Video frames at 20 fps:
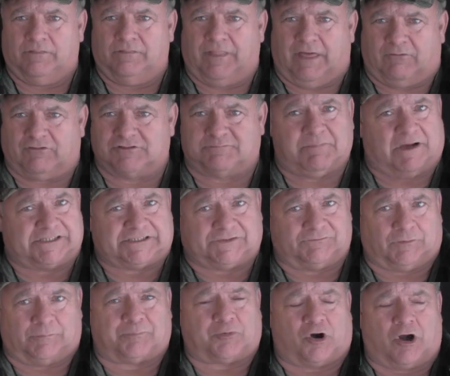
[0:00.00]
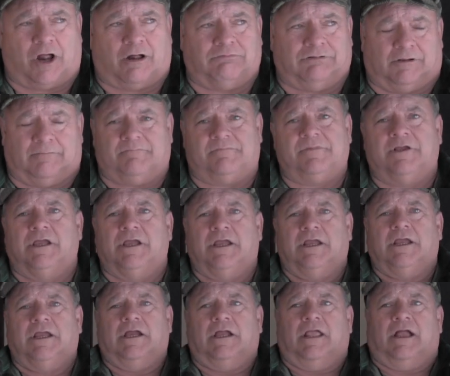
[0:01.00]
That was much of a problem.
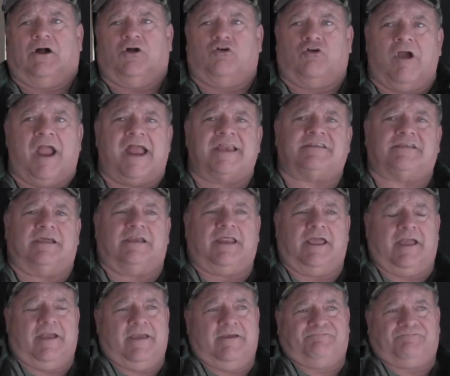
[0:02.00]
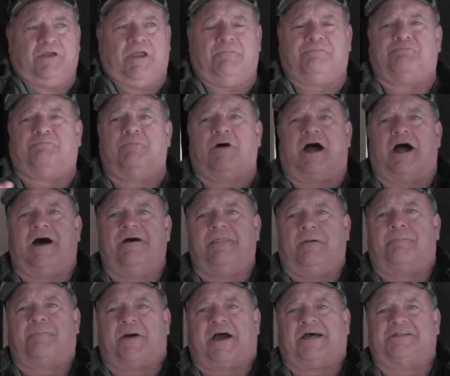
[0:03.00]
Now granted, if
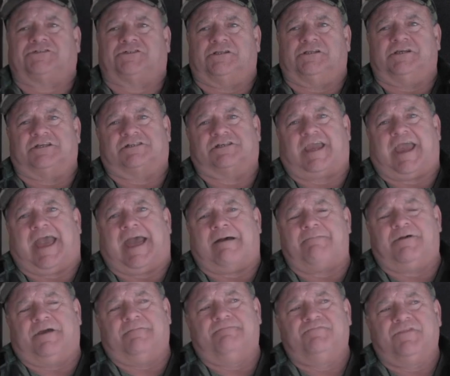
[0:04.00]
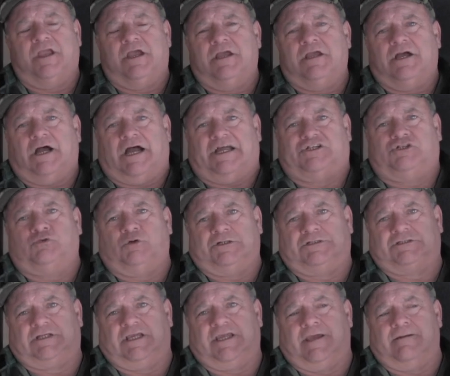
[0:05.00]
other parts of this cabin are
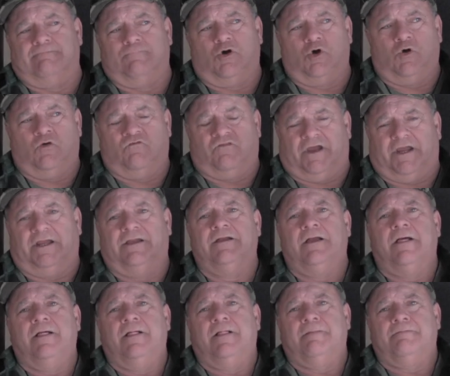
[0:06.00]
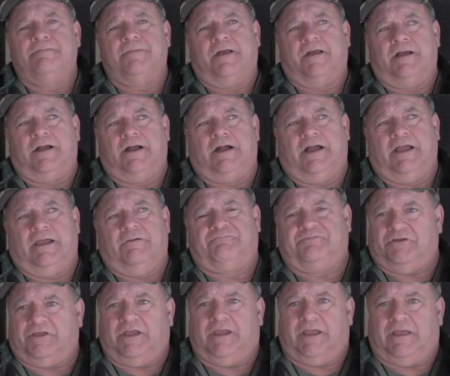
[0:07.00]
twisting and moving,
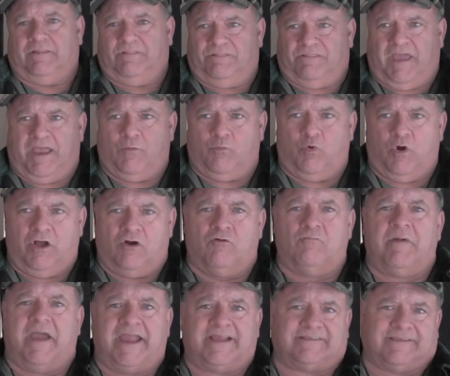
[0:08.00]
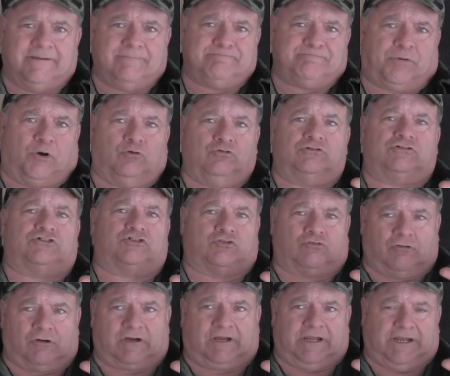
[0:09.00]
if they will make them post
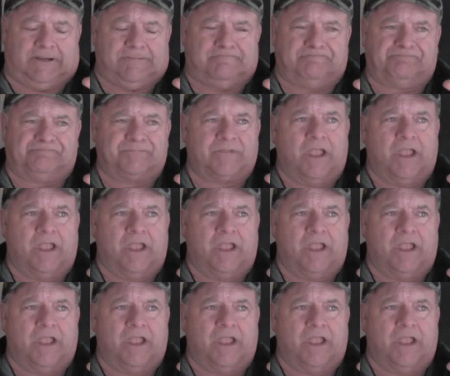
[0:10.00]
crooked.